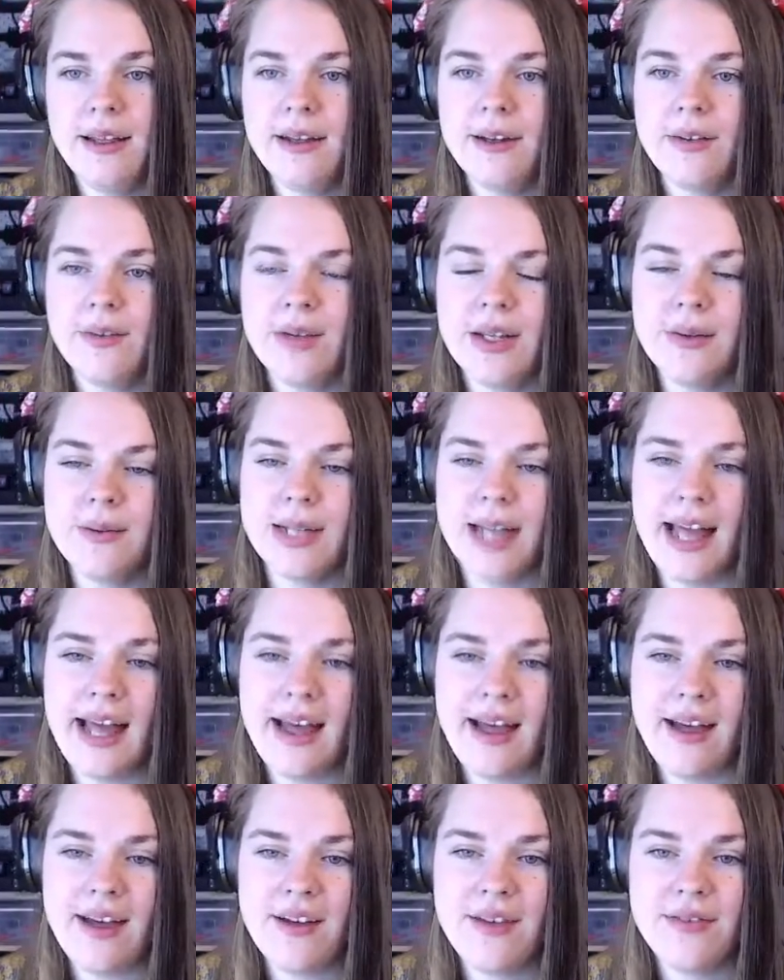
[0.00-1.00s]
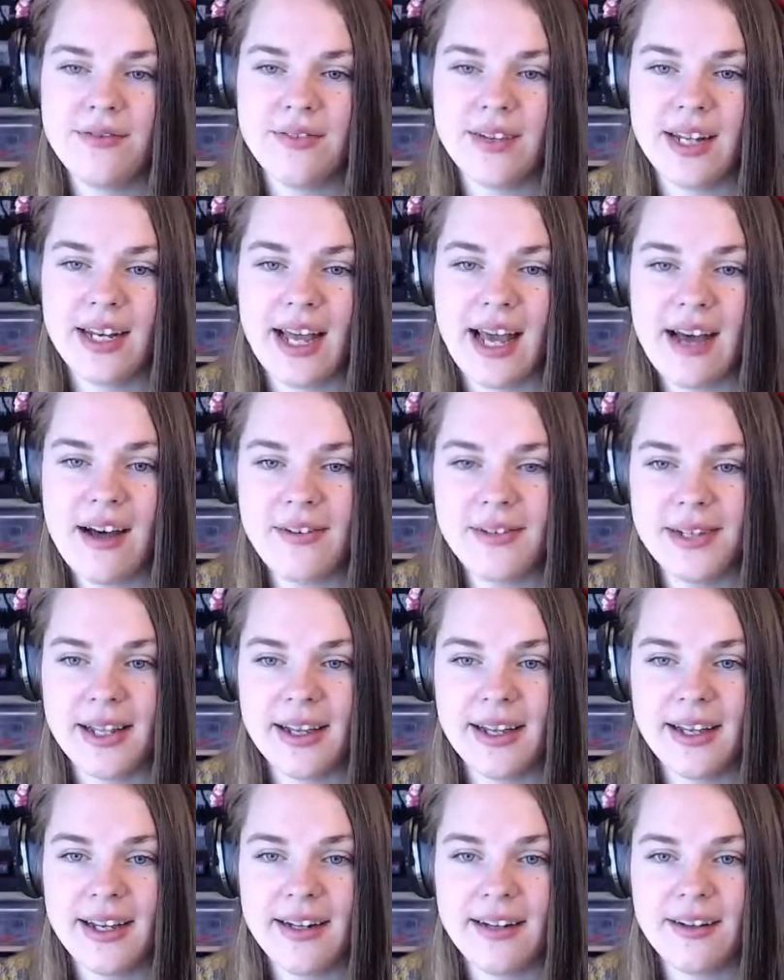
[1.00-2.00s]
we will have an
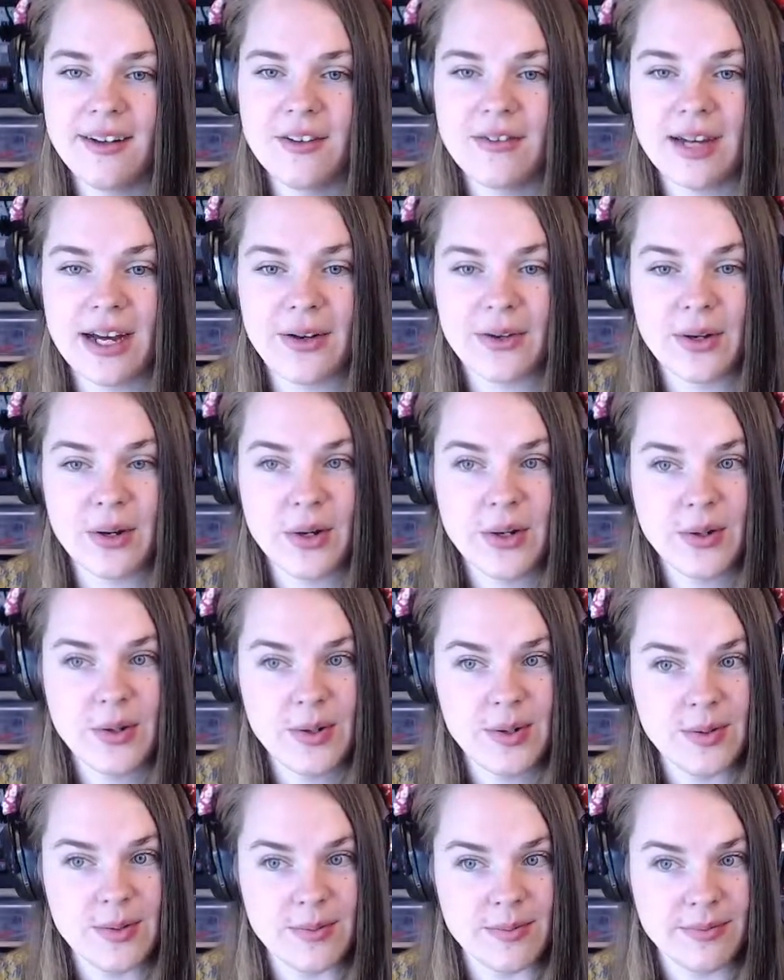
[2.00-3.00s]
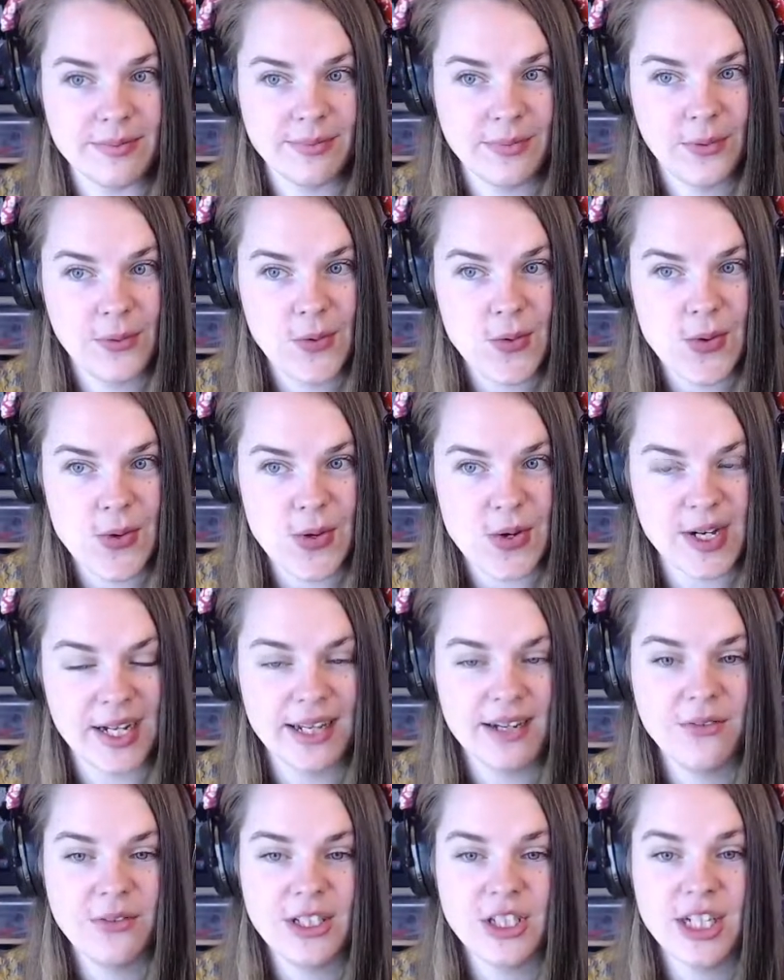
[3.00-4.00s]
outline of our comb. Oh,
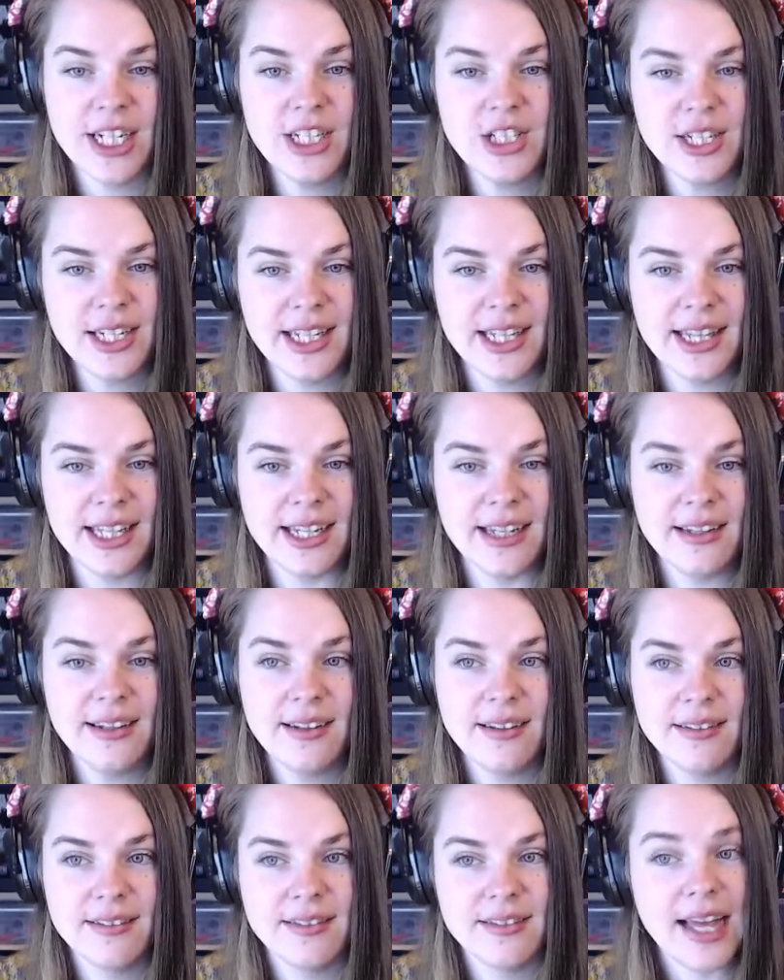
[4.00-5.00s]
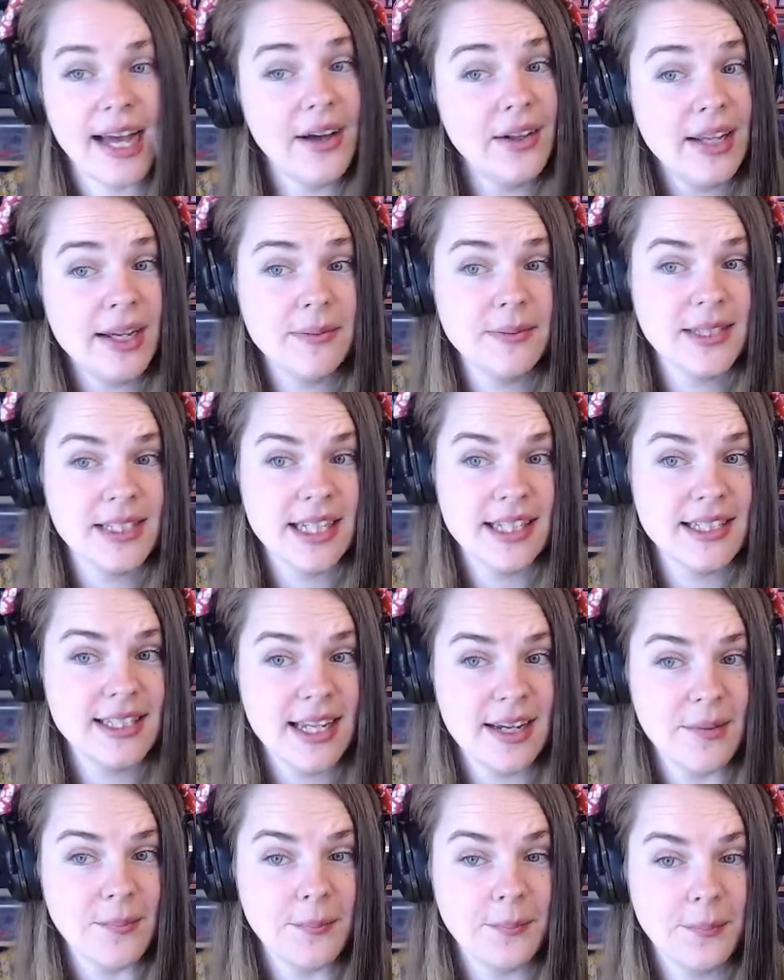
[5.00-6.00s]
and if we change anything, the outline will stay the
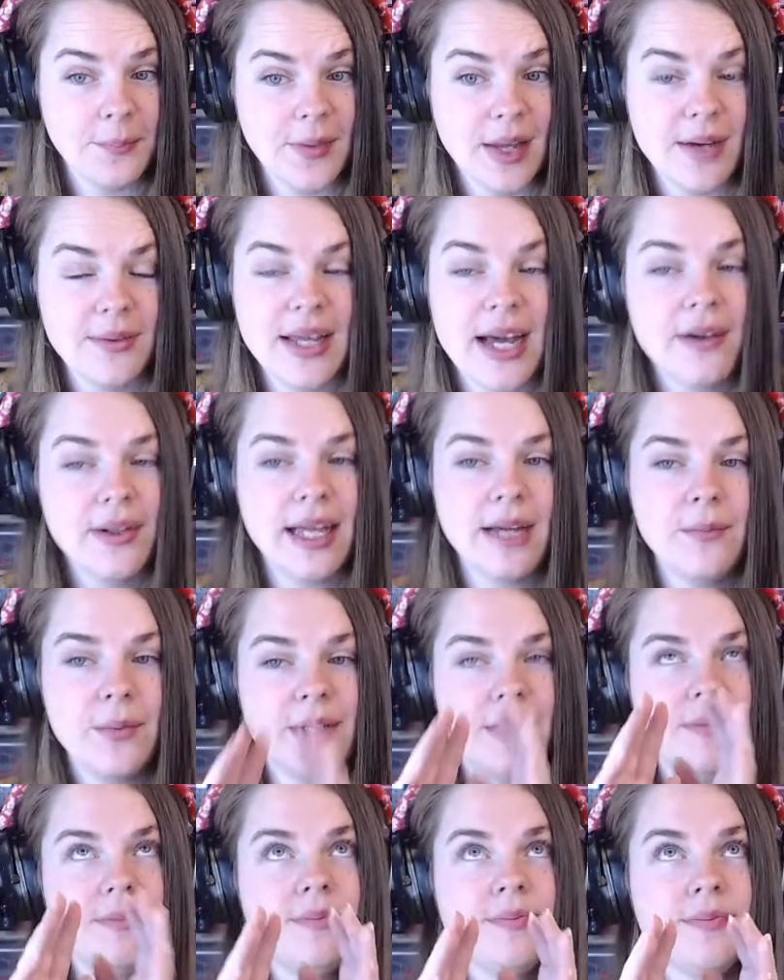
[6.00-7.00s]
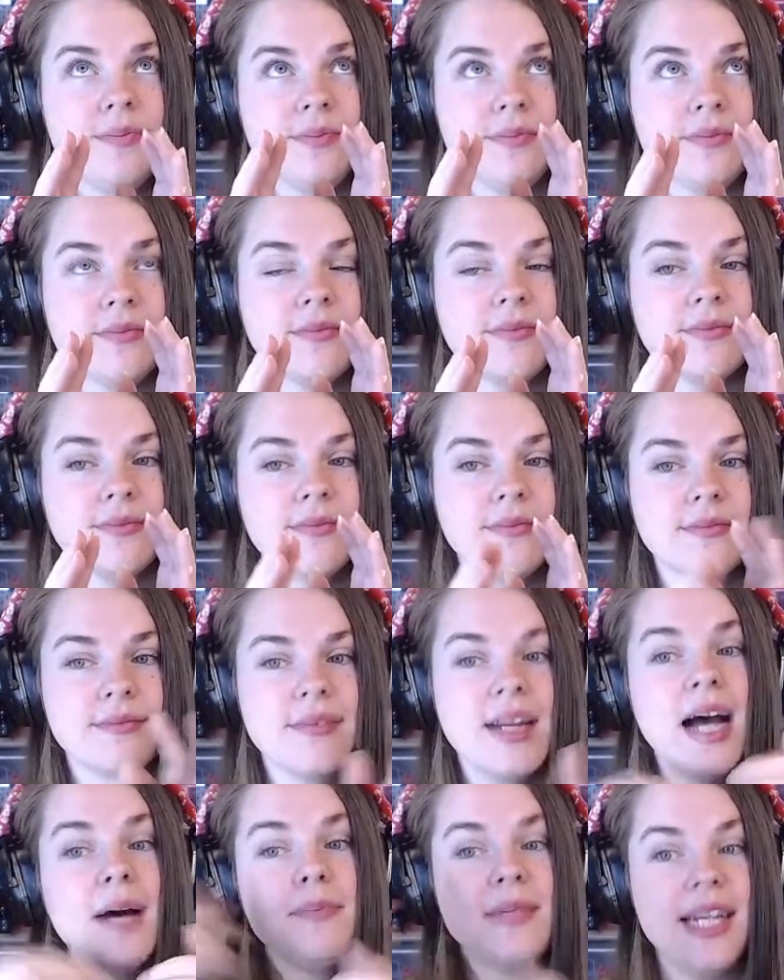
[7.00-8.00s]
same. The outline will
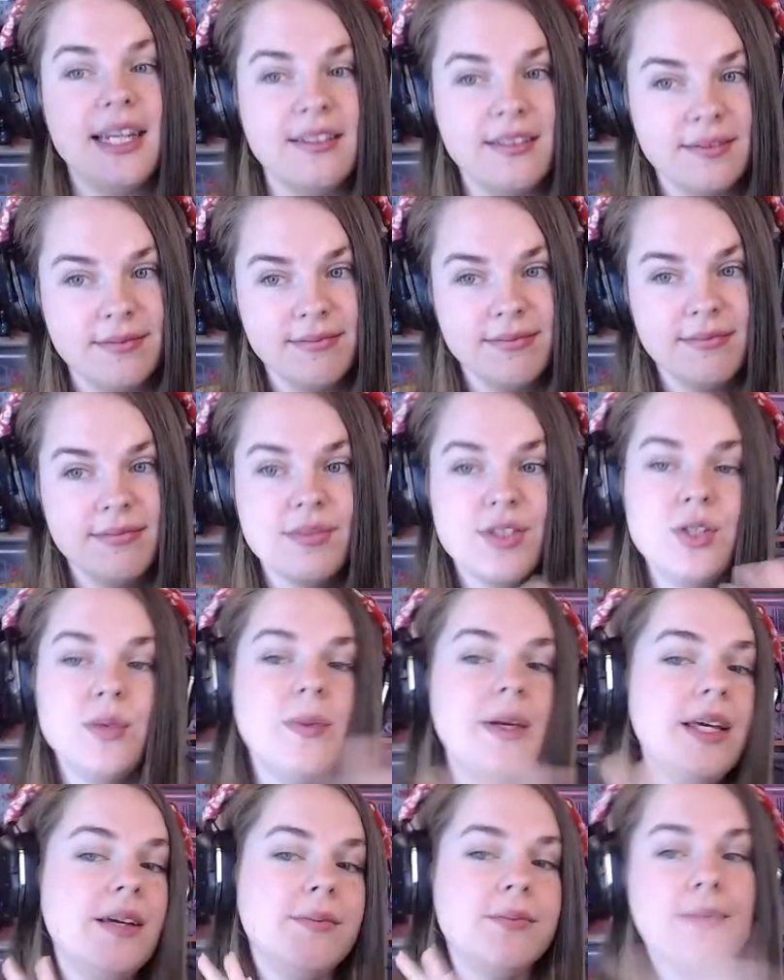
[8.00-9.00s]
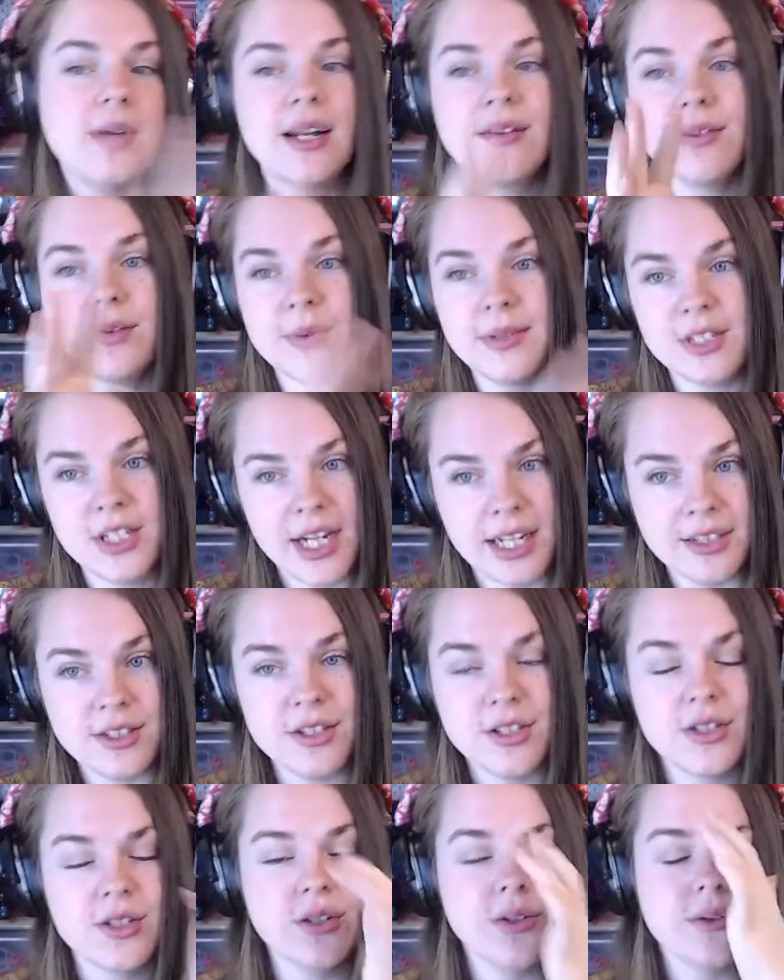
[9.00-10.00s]
update to be whatever we
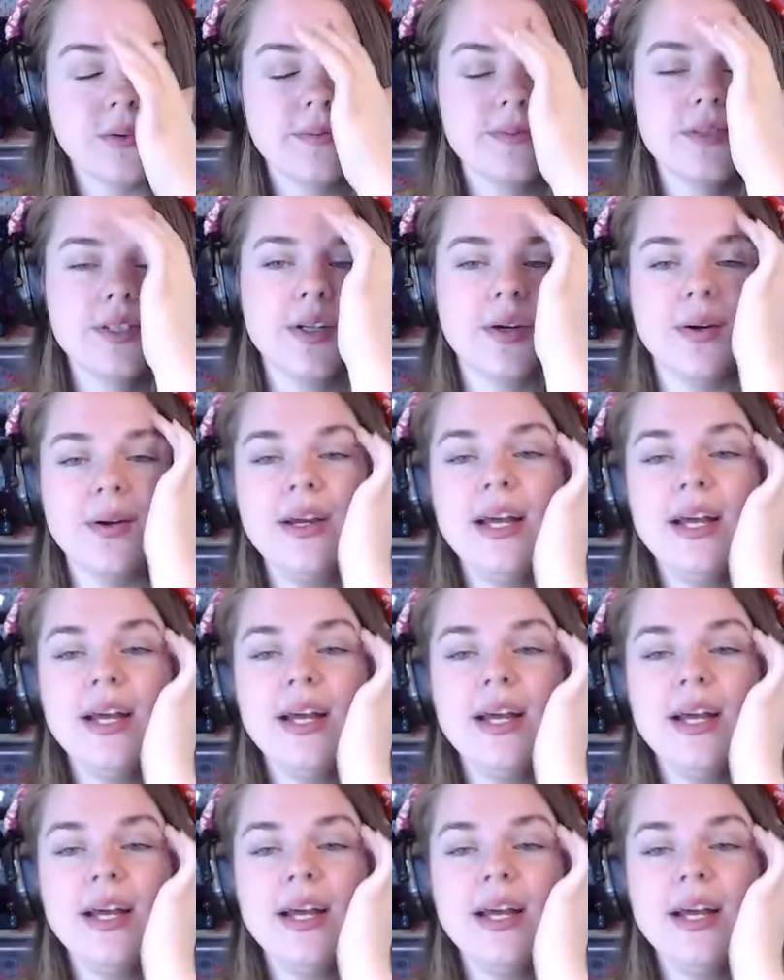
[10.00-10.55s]
changed it to. So